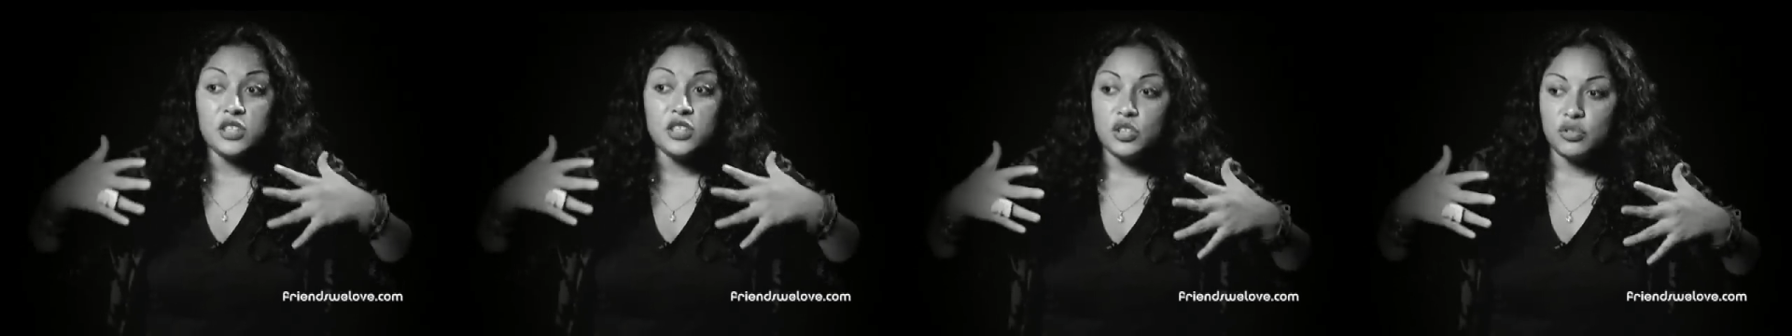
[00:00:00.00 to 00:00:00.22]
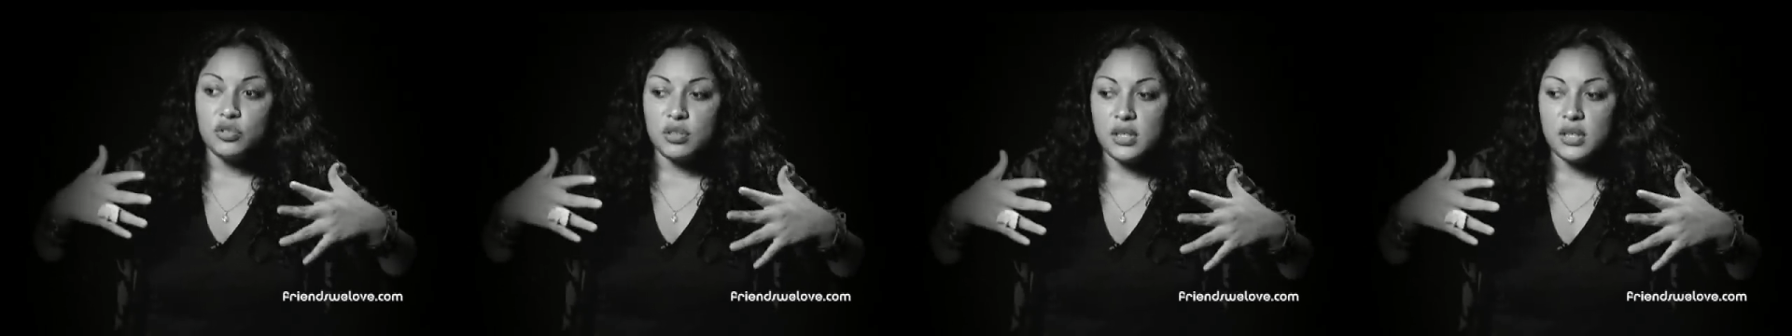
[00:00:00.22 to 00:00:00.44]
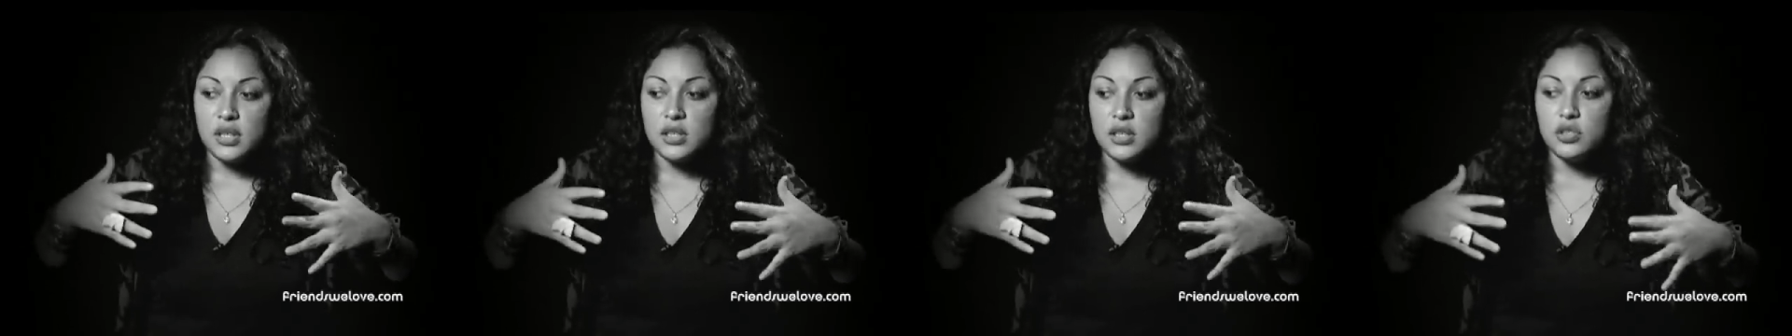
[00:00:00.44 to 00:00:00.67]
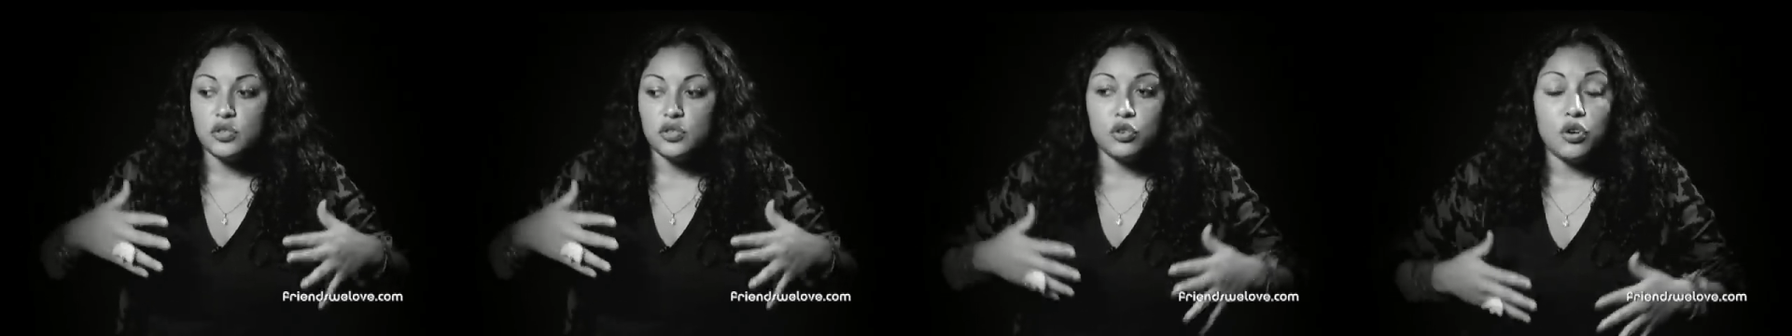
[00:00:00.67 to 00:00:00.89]
the
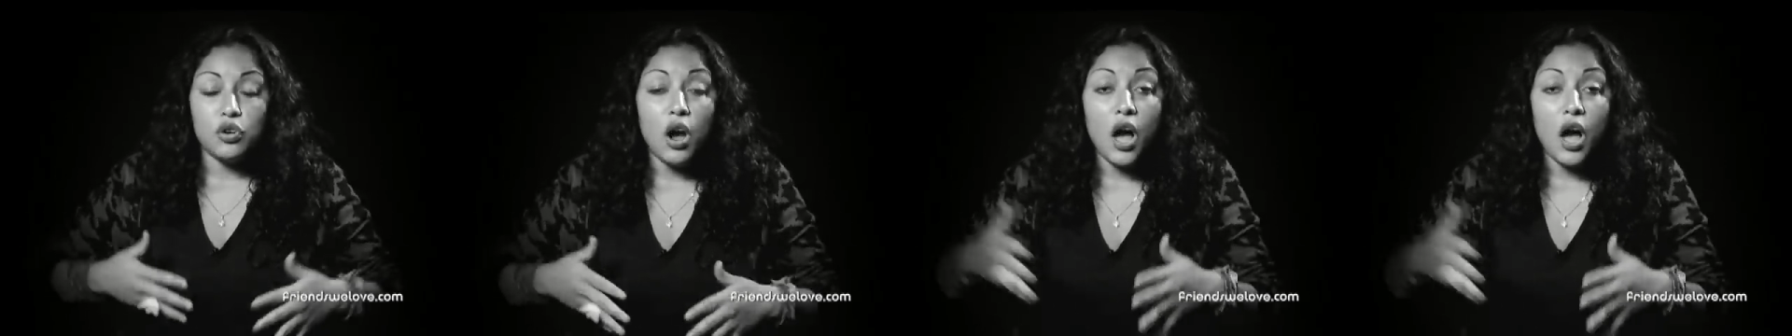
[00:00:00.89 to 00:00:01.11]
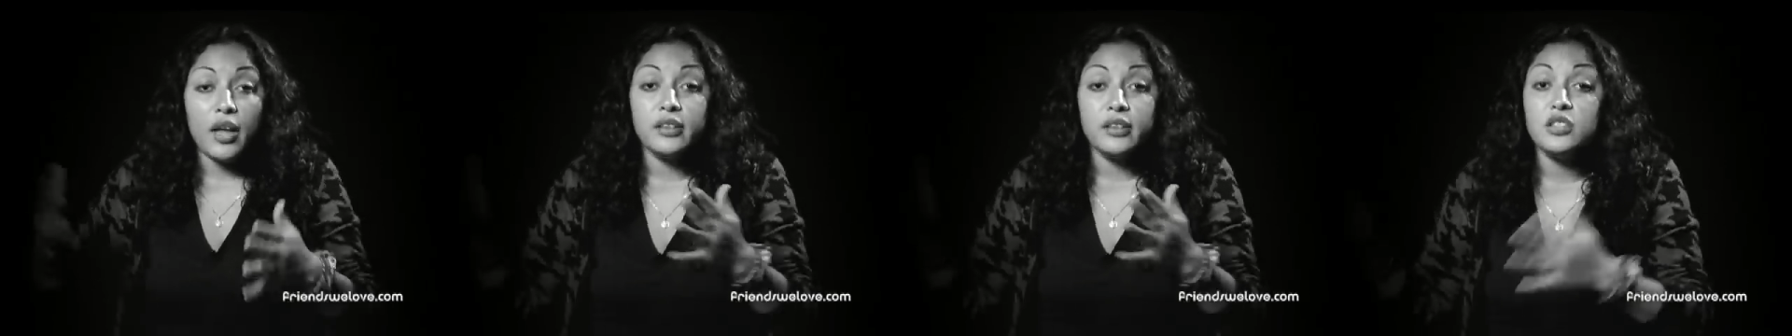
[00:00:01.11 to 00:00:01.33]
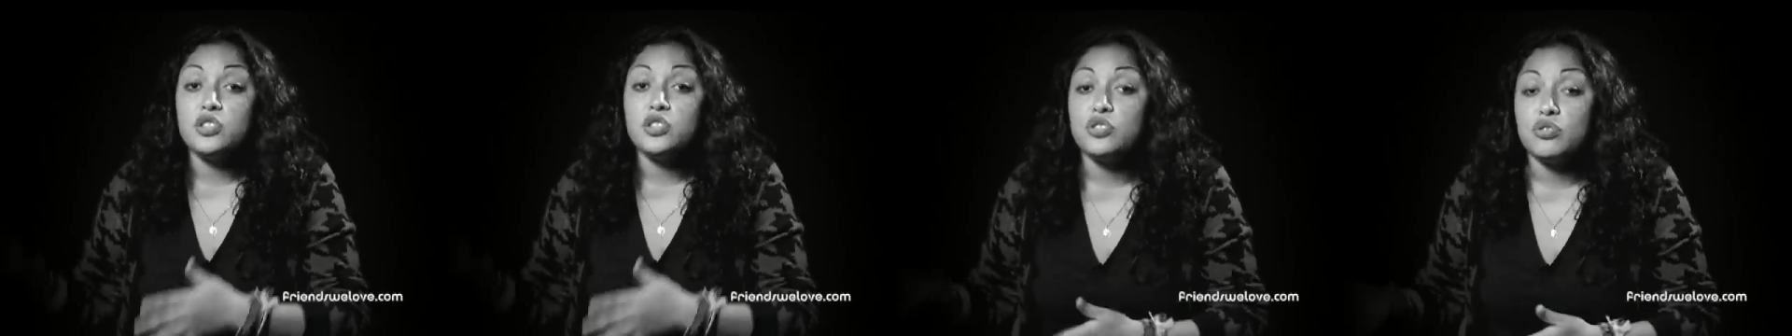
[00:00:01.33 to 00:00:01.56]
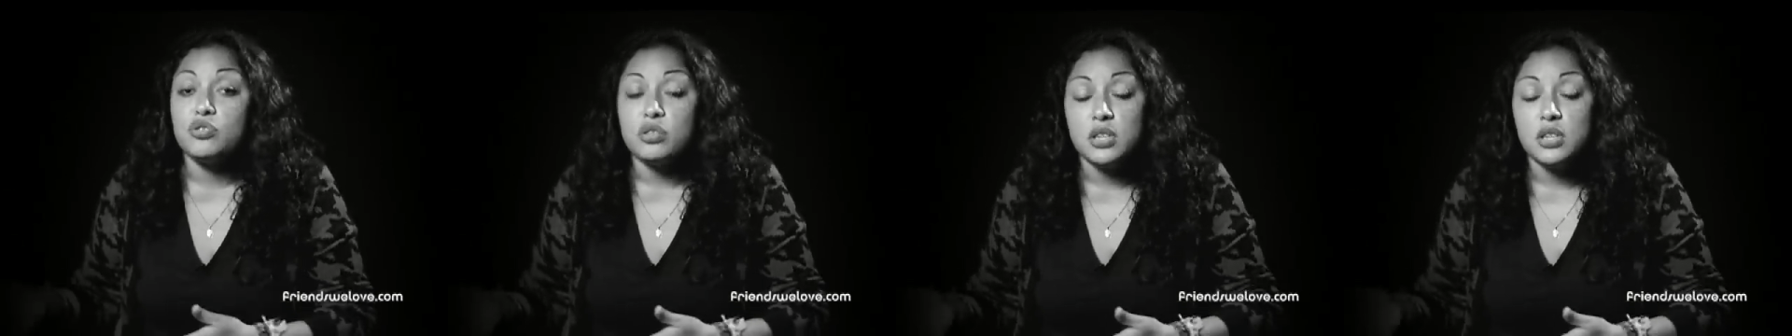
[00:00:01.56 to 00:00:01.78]
screens or on the
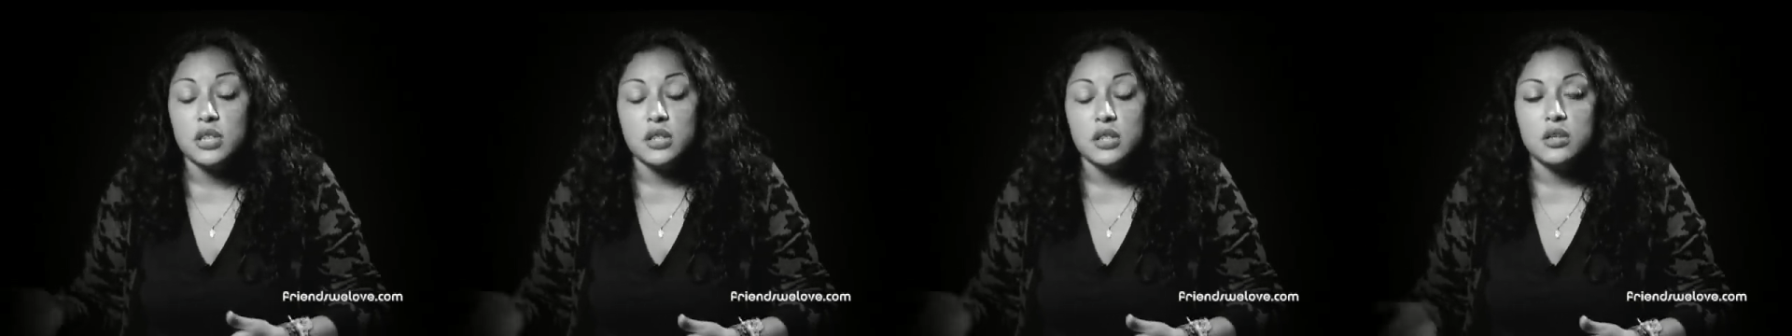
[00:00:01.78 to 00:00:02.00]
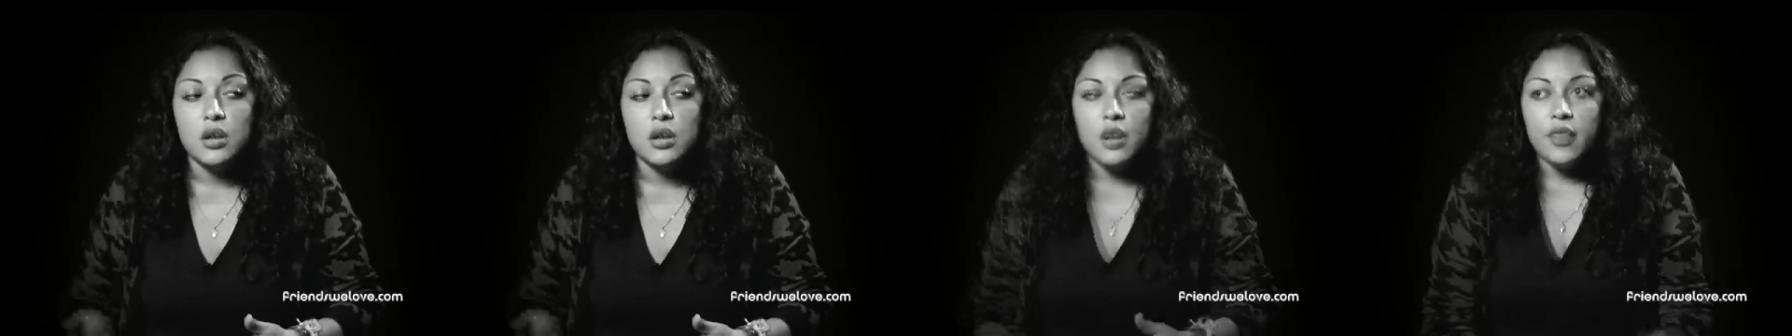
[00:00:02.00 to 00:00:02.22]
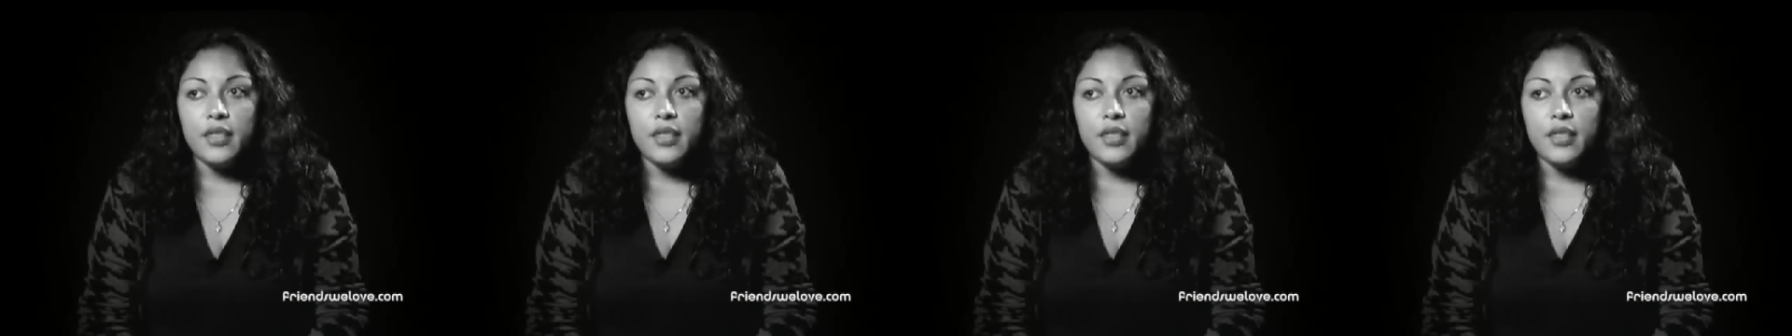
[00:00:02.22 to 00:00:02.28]
street